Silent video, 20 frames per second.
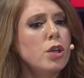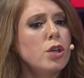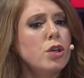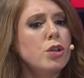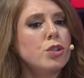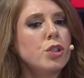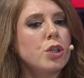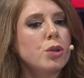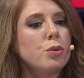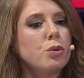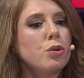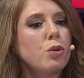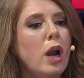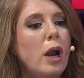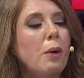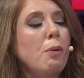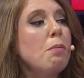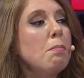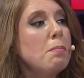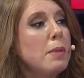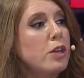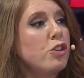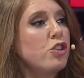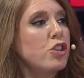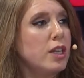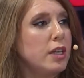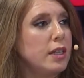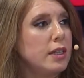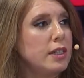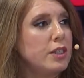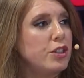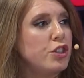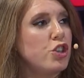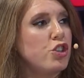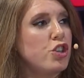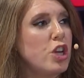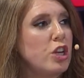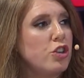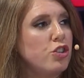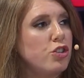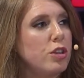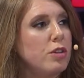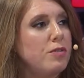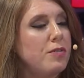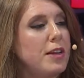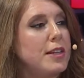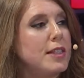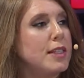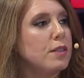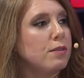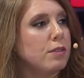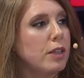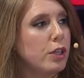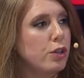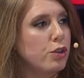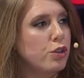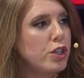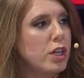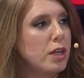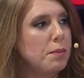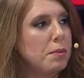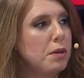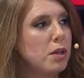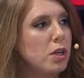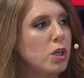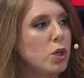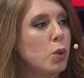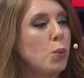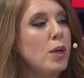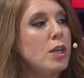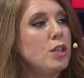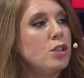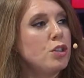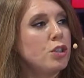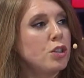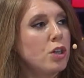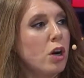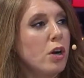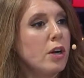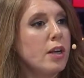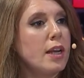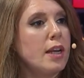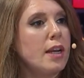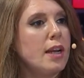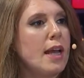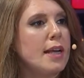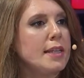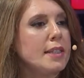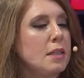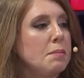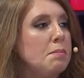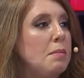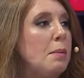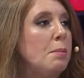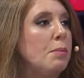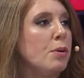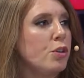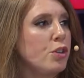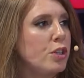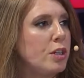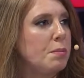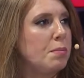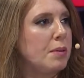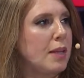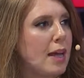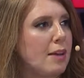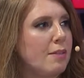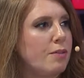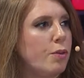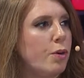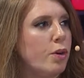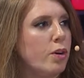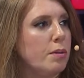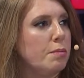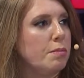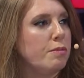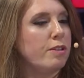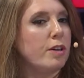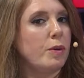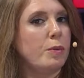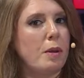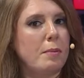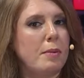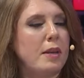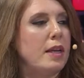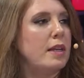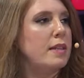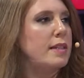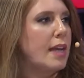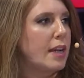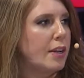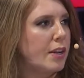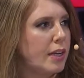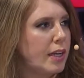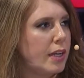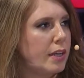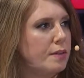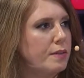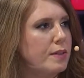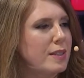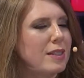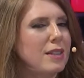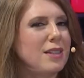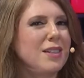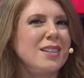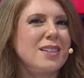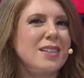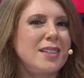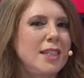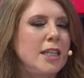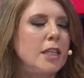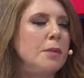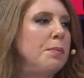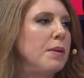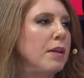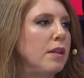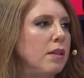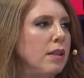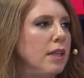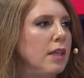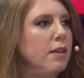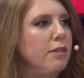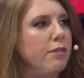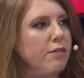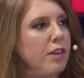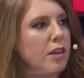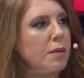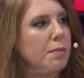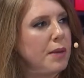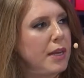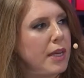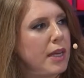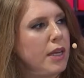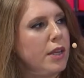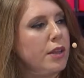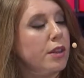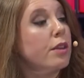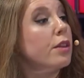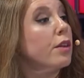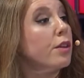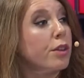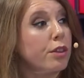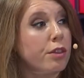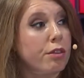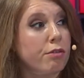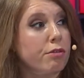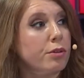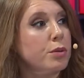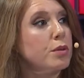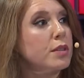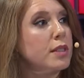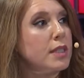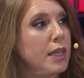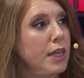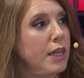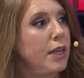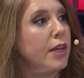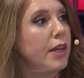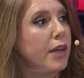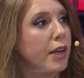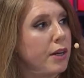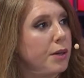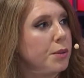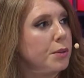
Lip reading: So our mission is to change the face of leadership. We started as a membership platform for women executives, typically VP through CEO.